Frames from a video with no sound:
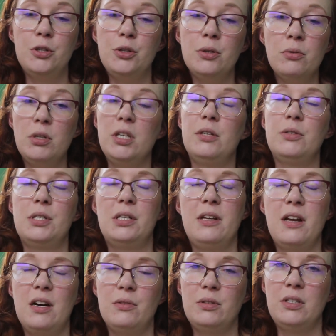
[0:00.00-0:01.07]
New Year's
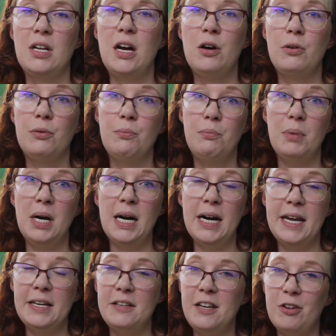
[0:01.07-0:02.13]
countdown
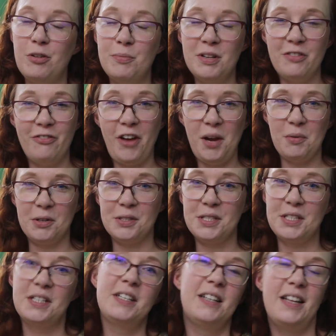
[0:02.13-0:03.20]
by Terrapin
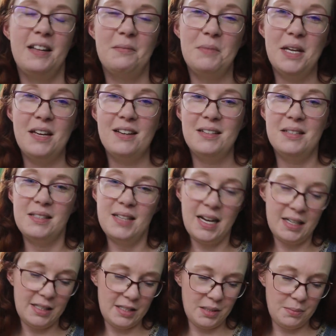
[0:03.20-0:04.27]
Fibers, because
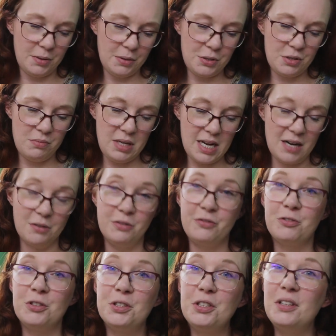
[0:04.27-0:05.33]
that is supposed to be out
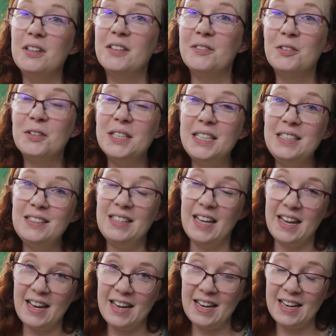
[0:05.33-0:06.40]
for delivery
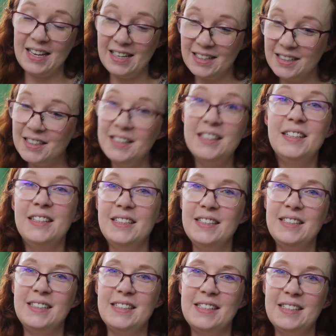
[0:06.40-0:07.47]
today.
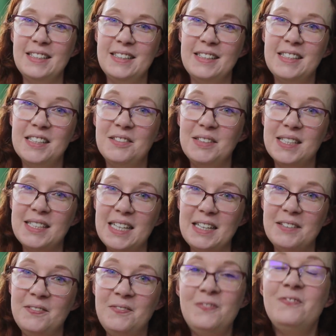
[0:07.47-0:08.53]
So we'll see.
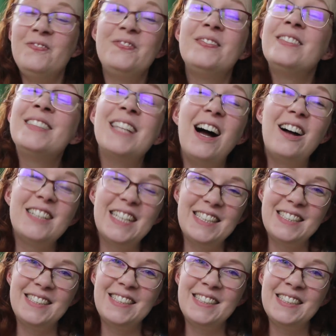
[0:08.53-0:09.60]

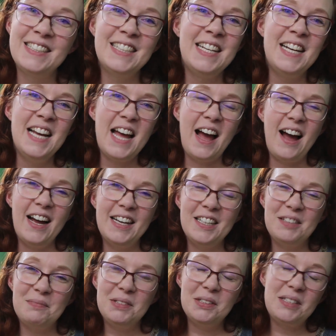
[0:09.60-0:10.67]
Alright, I
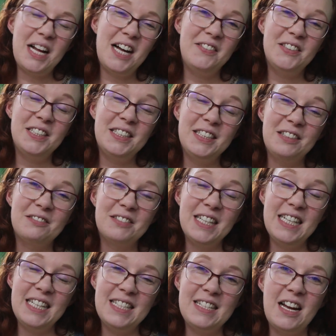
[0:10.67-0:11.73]
hope you'll have a
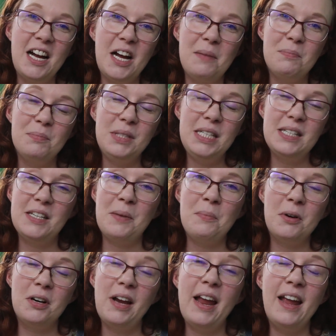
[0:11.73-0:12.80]
great
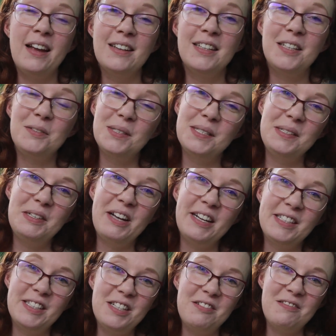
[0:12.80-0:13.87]
December, and I will see you
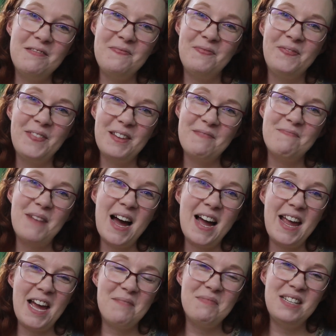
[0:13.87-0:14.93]
guys soon.
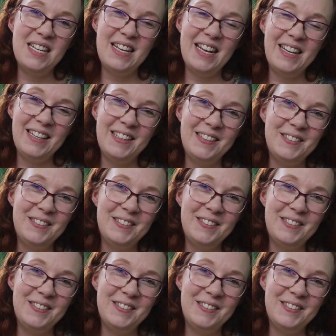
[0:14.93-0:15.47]
Bye, happy knitting!